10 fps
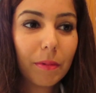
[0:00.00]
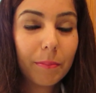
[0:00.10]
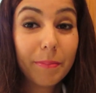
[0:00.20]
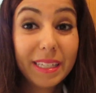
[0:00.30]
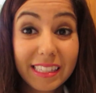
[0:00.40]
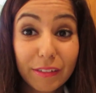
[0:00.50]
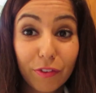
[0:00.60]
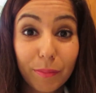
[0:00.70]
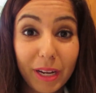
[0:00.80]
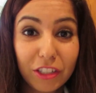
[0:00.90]

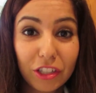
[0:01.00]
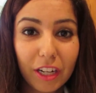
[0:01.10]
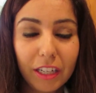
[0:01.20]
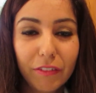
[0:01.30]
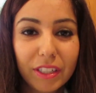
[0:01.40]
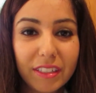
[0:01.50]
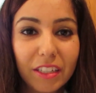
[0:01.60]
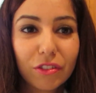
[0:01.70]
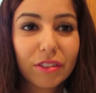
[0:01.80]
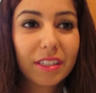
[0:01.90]
misinformation and even
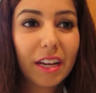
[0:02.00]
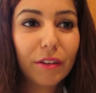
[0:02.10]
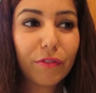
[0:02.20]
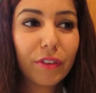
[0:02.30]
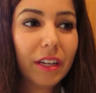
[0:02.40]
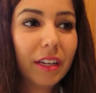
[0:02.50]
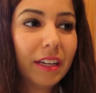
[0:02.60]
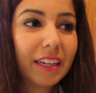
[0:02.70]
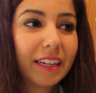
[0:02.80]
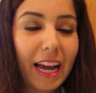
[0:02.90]
dangerous kind of
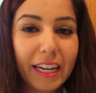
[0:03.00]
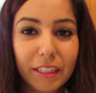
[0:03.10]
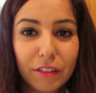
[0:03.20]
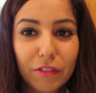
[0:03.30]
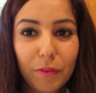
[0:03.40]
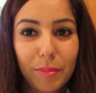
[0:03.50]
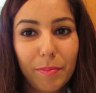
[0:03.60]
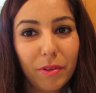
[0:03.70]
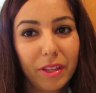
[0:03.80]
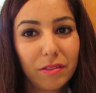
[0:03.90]
guidance from
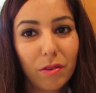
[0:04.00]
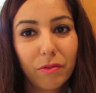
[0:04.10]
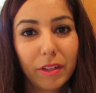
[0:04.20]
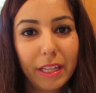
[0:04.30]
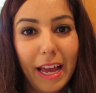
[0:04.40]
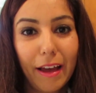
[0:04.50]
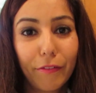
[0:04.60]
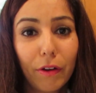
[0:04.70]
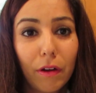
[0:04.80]
people that don't really have